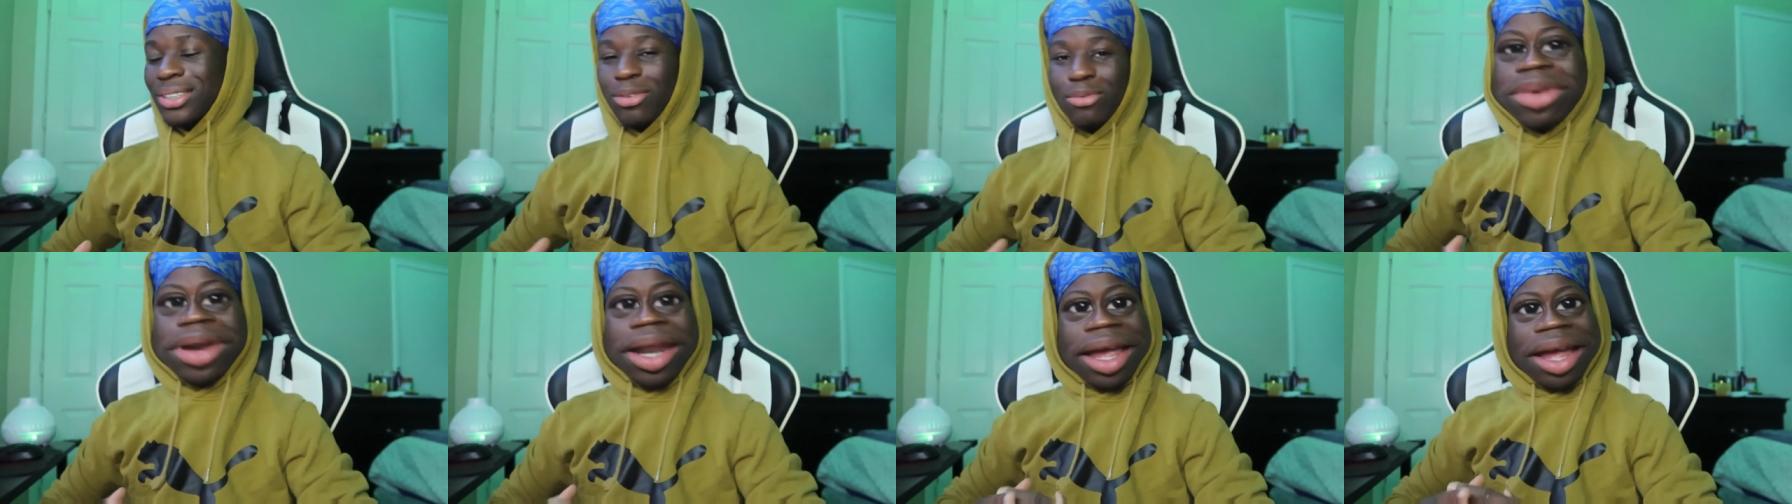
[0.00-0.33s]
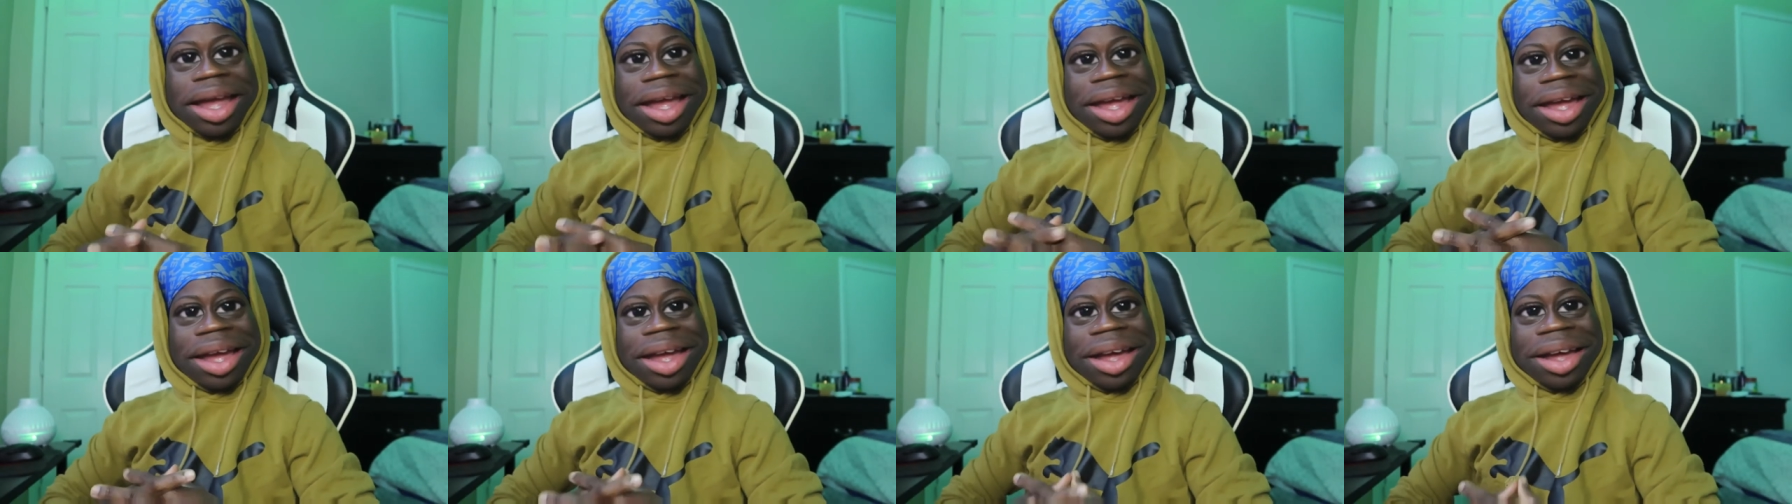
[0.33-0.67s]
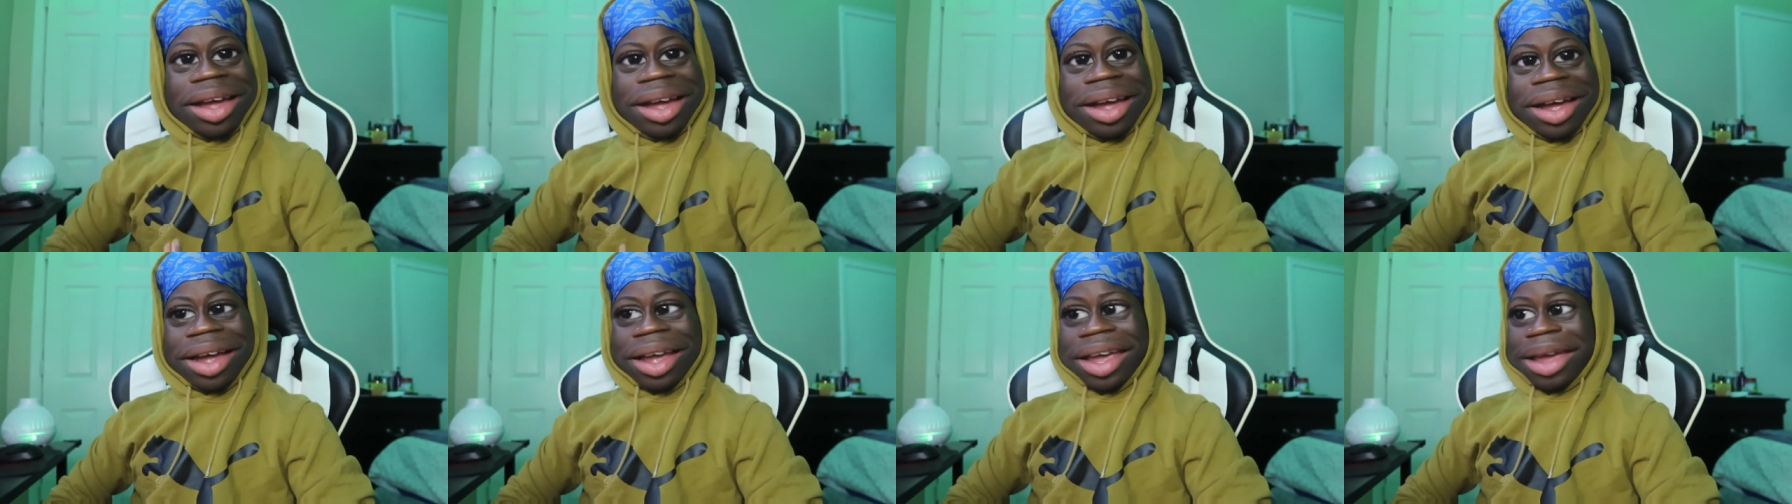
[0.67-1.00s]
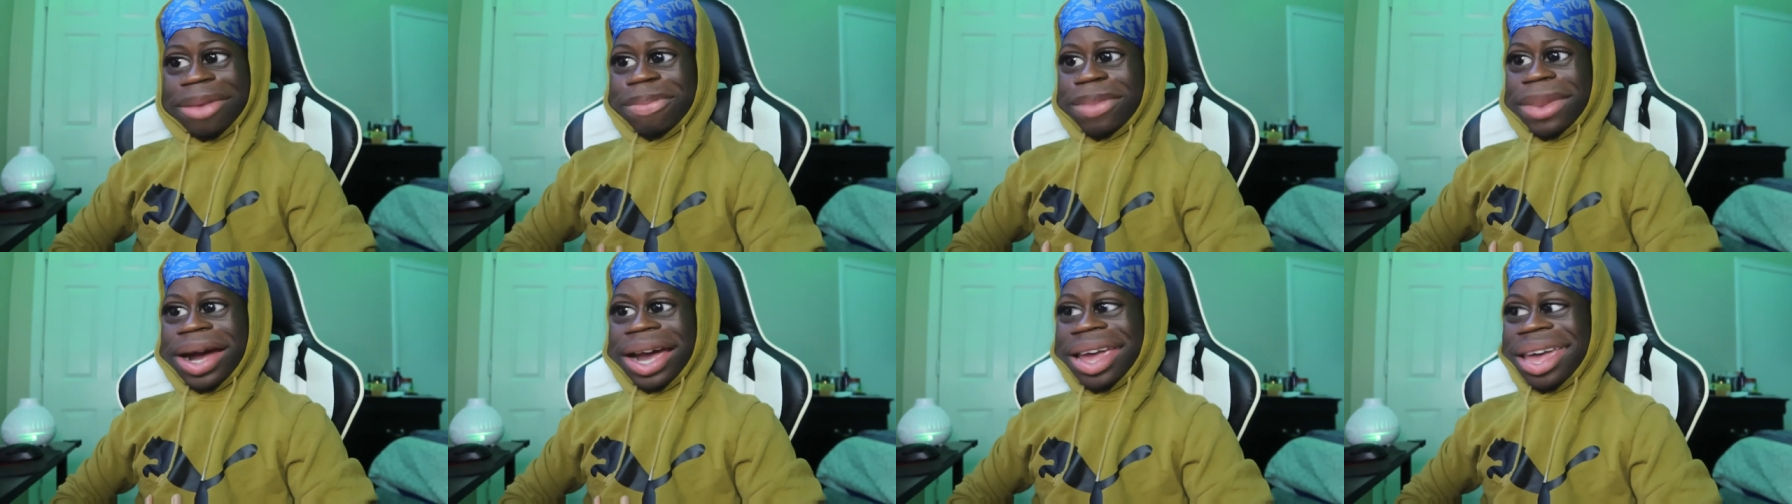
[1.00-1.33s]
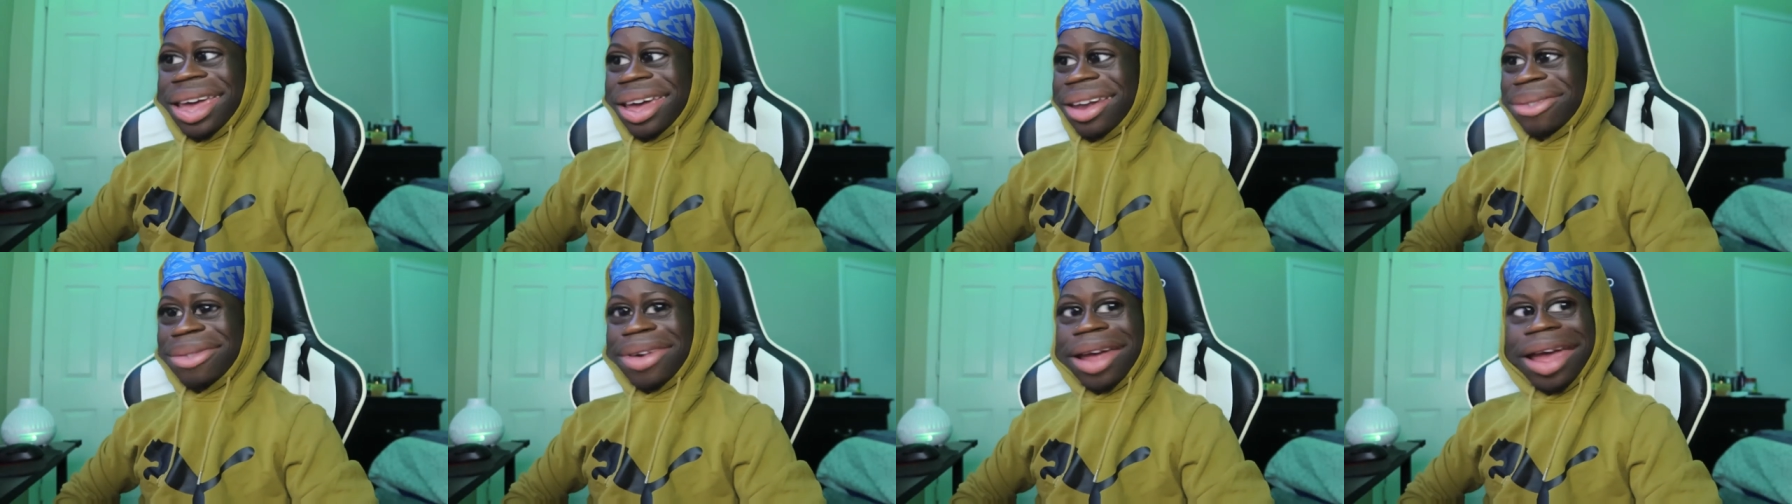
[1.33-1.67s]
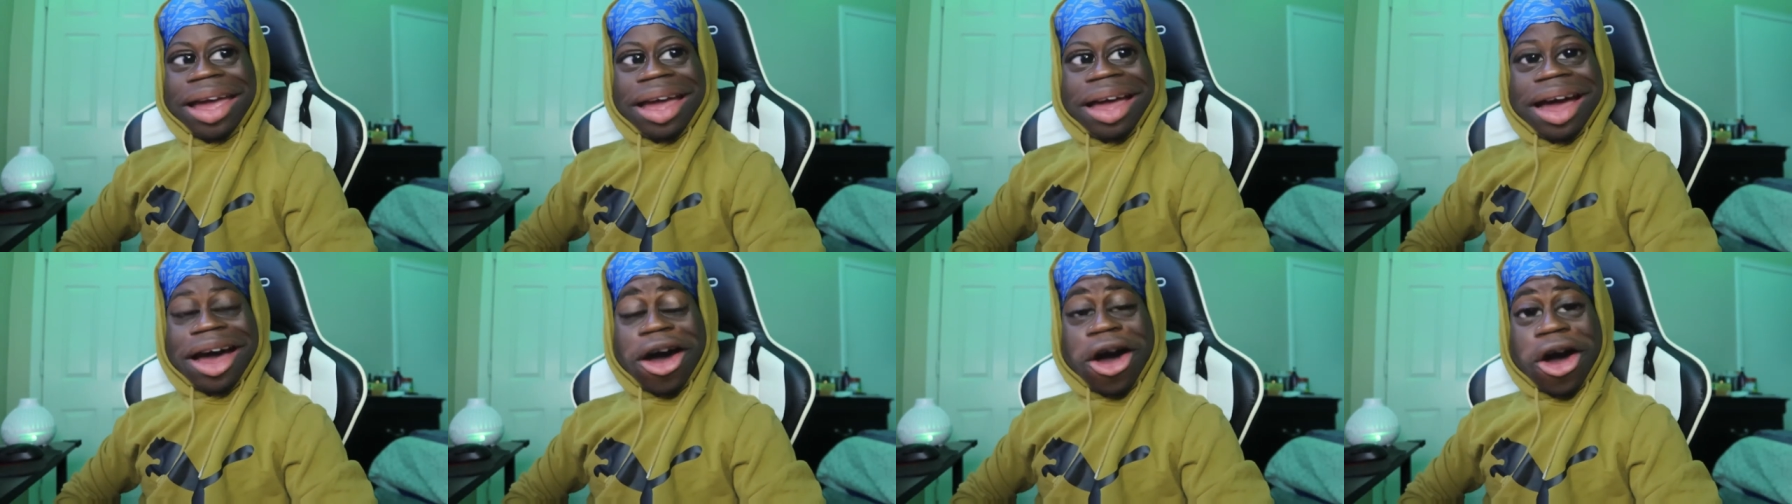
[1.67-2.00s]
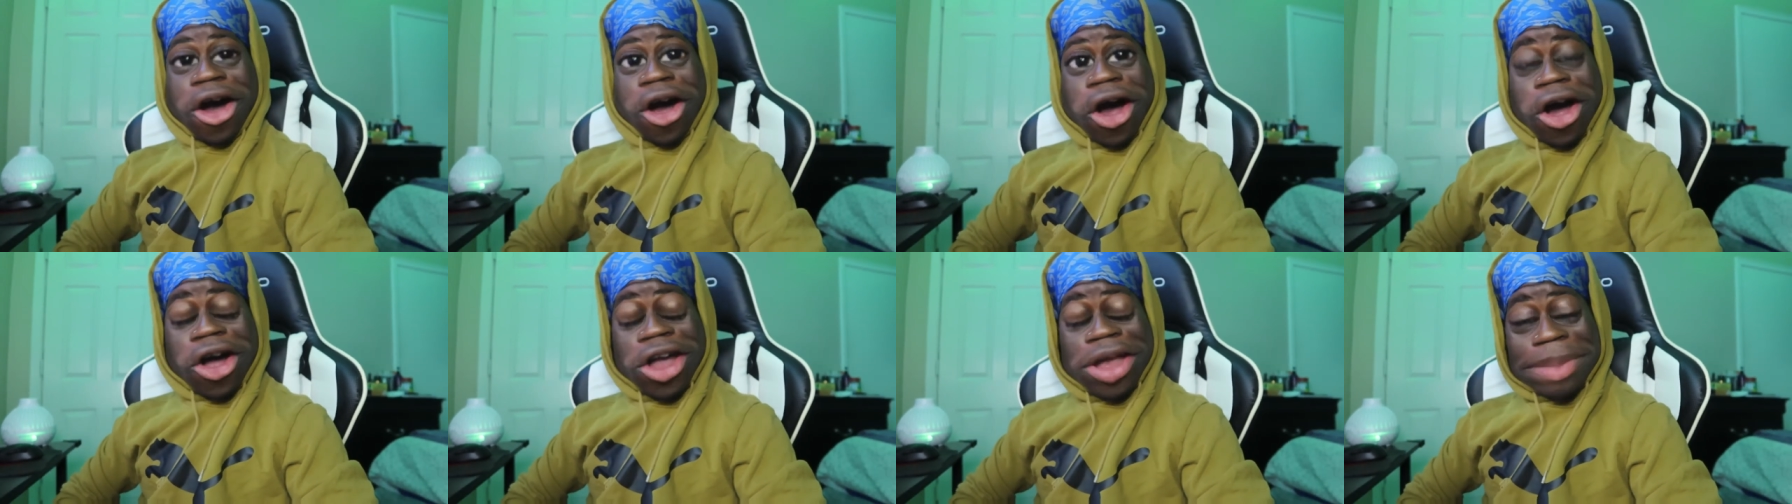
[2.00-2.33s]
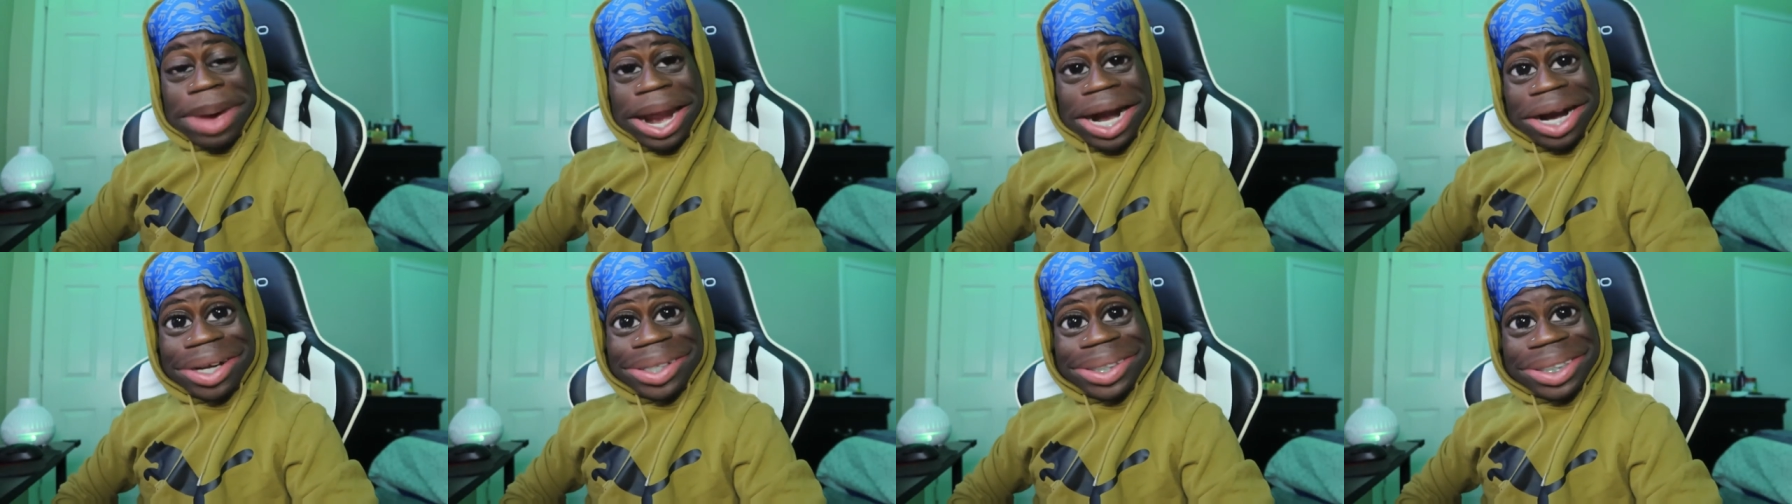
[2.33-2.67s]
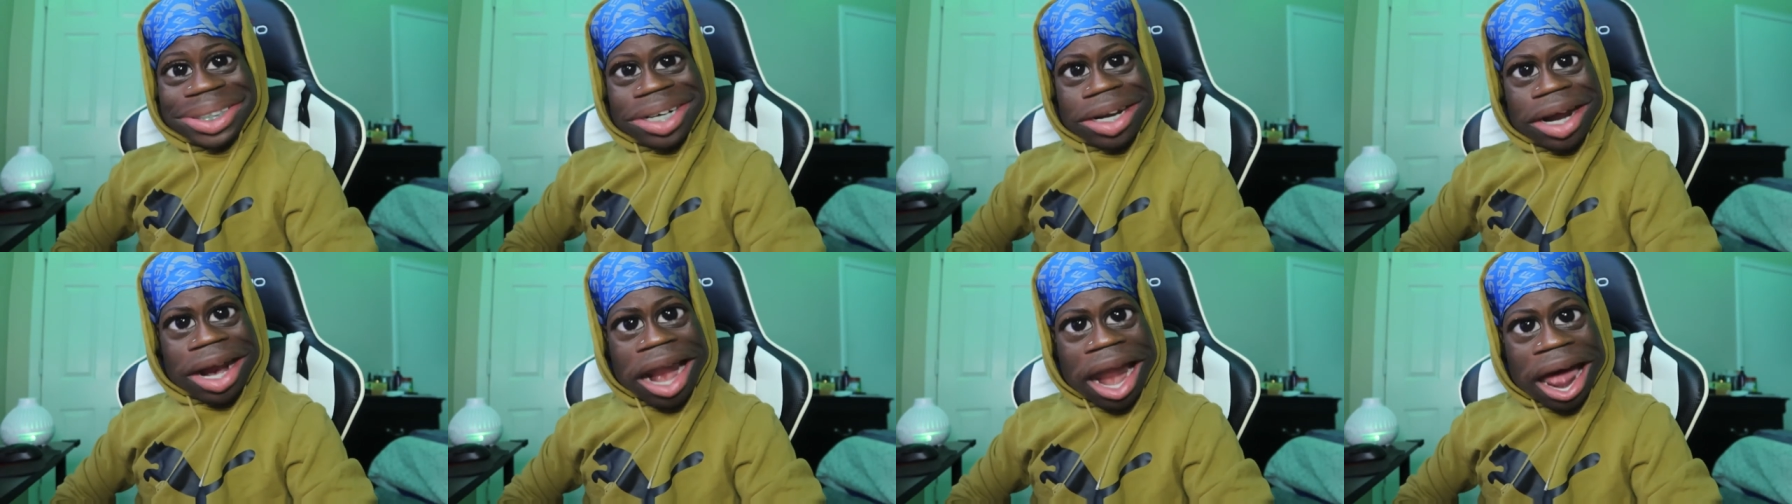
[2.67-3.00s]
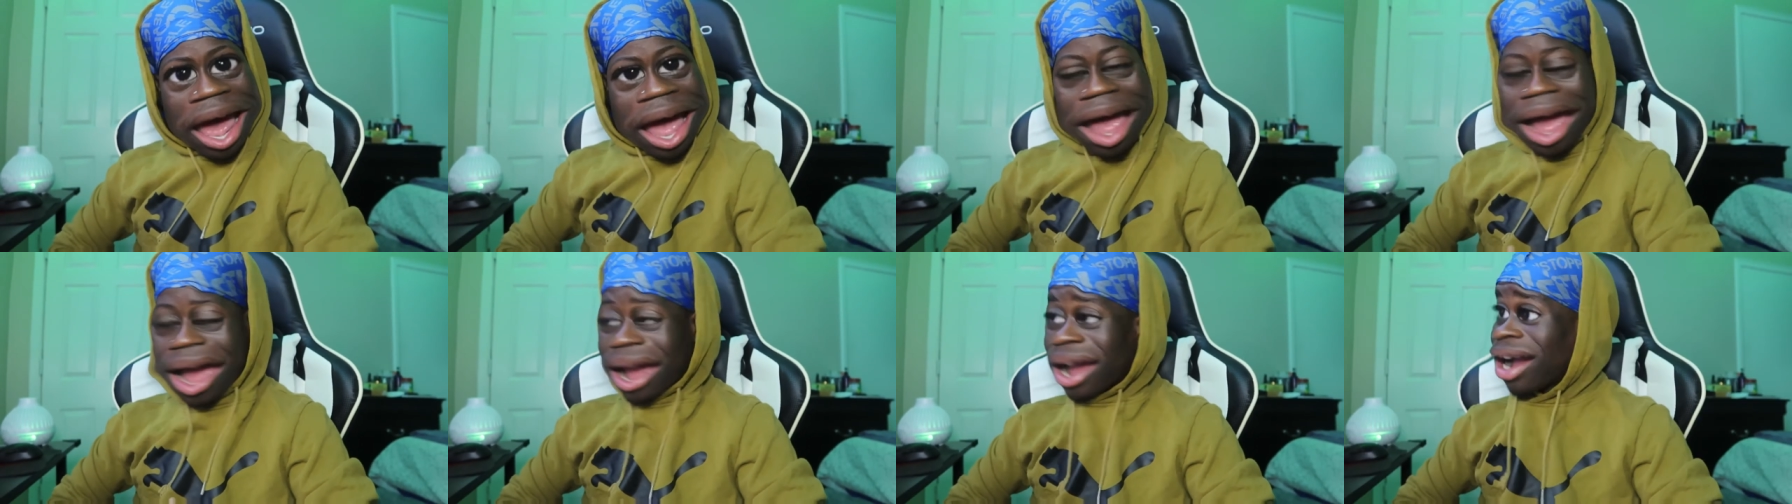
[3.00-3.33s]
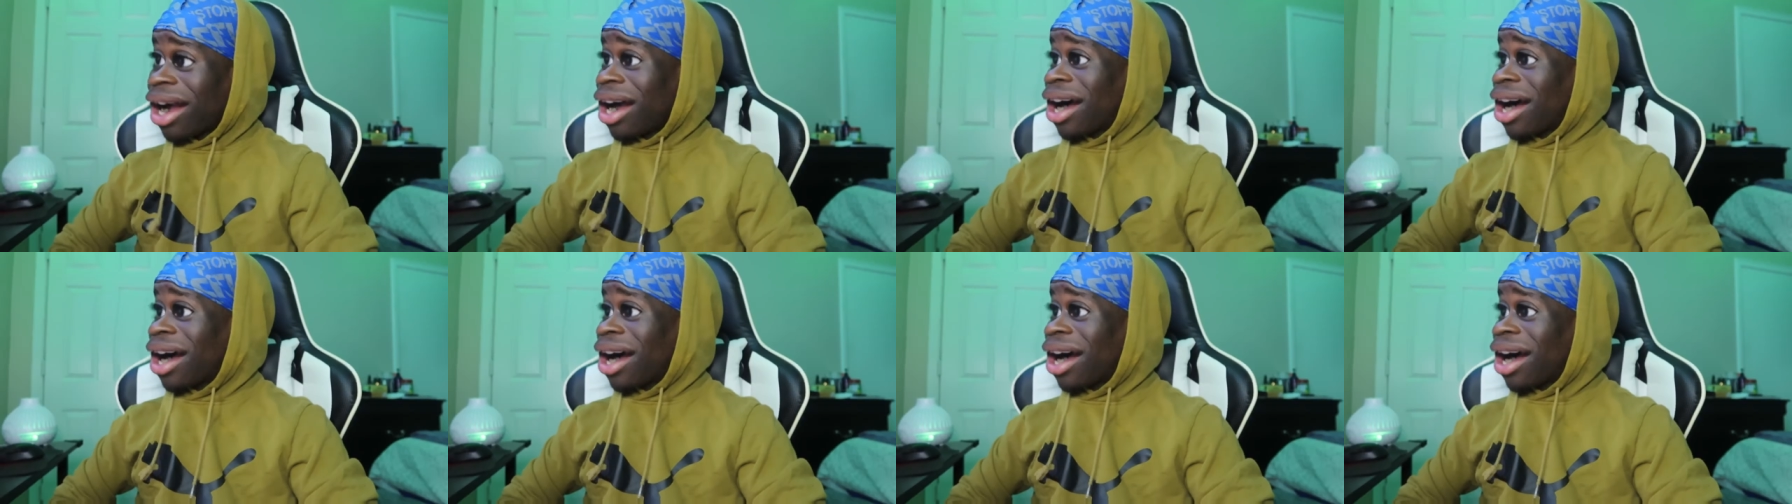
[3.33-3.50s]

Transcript: So like, in my head, I'm like, oh, you about to go to the club?